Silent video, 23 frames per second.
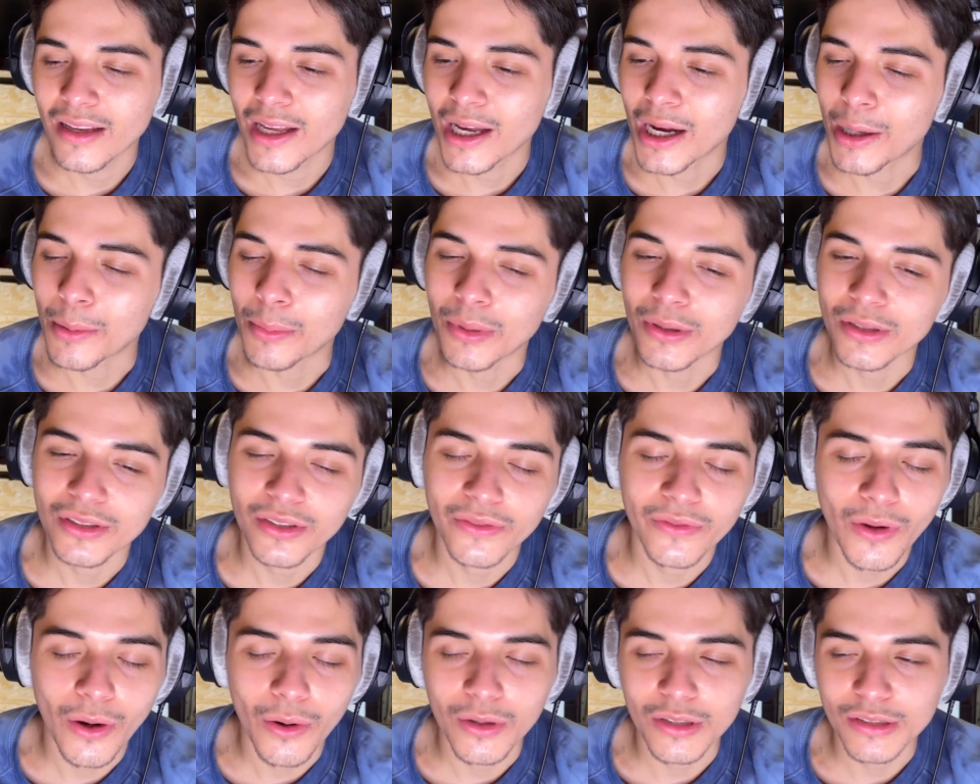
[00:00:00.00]
A bunch of
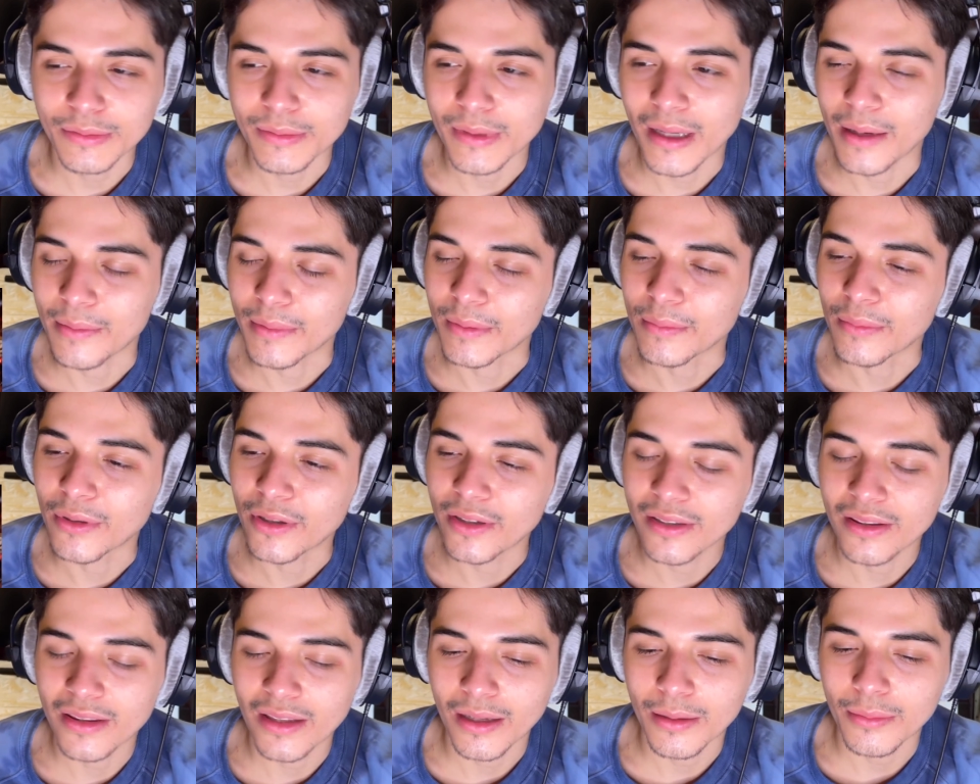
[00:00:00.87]
y'all wished me happy
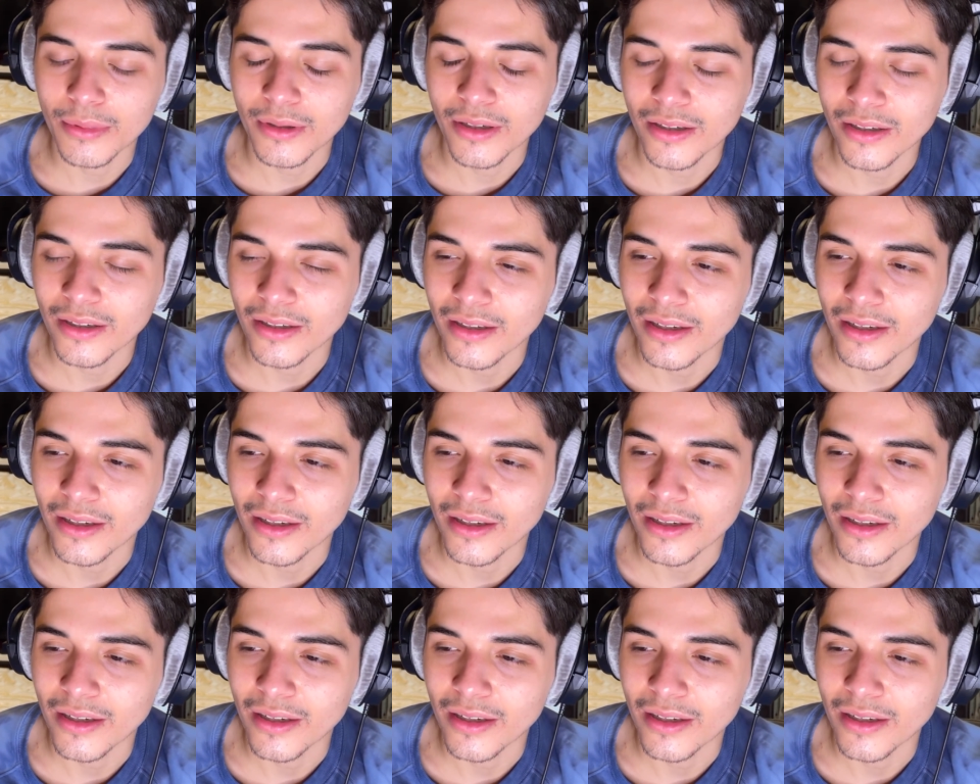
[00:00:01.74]
birthday, bro.